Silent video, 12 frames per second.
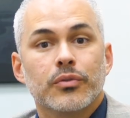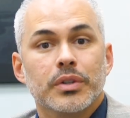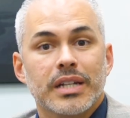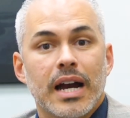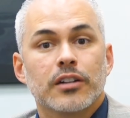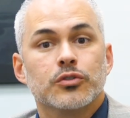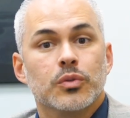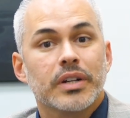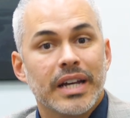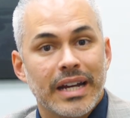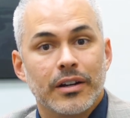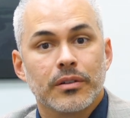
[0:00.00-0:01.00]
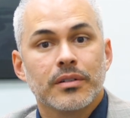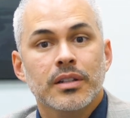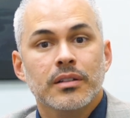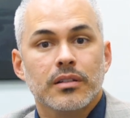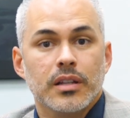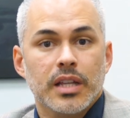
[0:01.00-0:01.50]
for the actual care
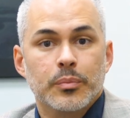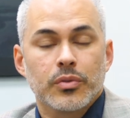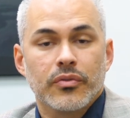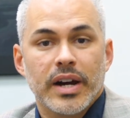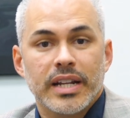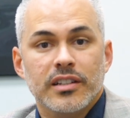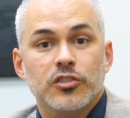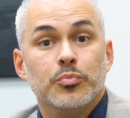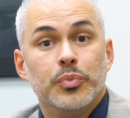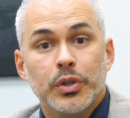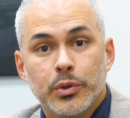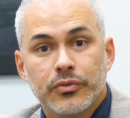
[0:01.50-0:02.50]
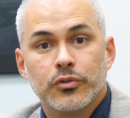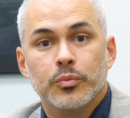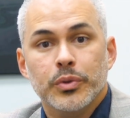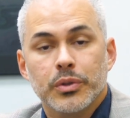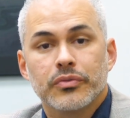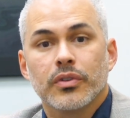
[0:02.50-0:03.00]
that they provide in these beautiful,
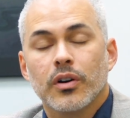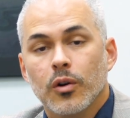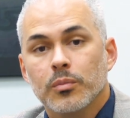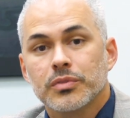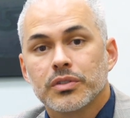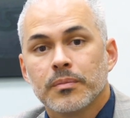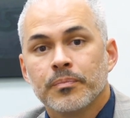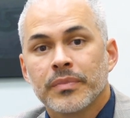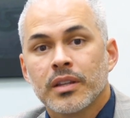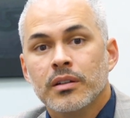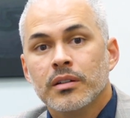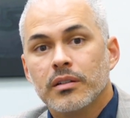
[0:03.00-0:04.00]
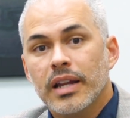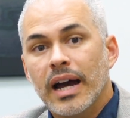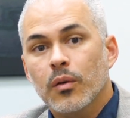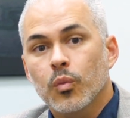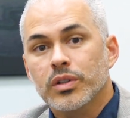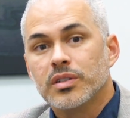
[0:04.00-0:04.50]
beautiful homes.
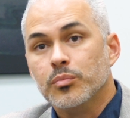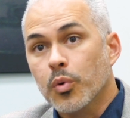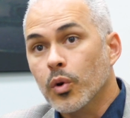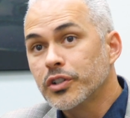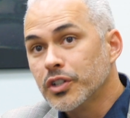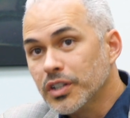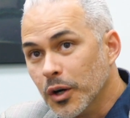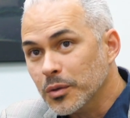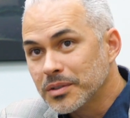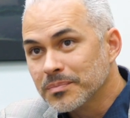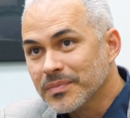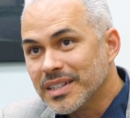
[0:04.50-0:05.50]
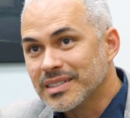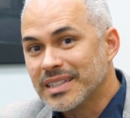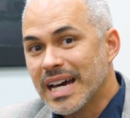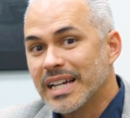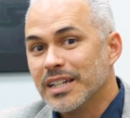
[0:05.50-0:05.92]
Now, what's important to note is that that